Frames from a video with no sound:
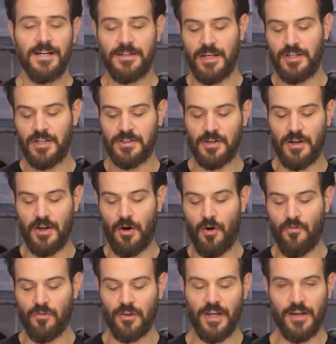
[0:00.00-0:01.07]
is they just
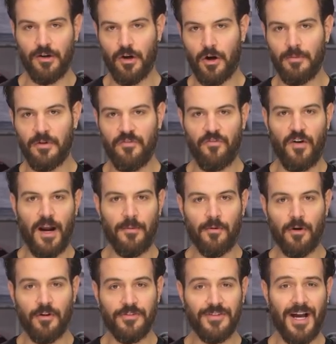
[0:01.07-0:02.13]
overlay carbon
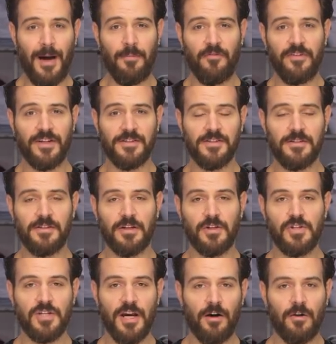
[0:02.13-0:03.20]
fiber on top of an existing
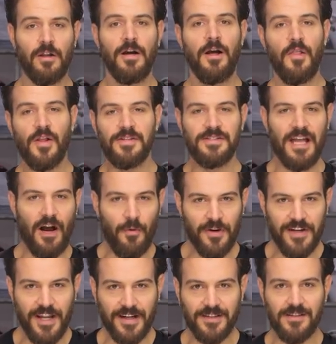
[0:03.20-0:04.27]
shell. That's not what
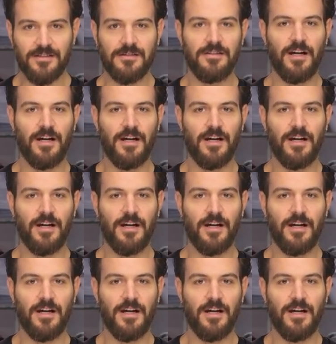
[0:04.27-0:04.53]
Nexx has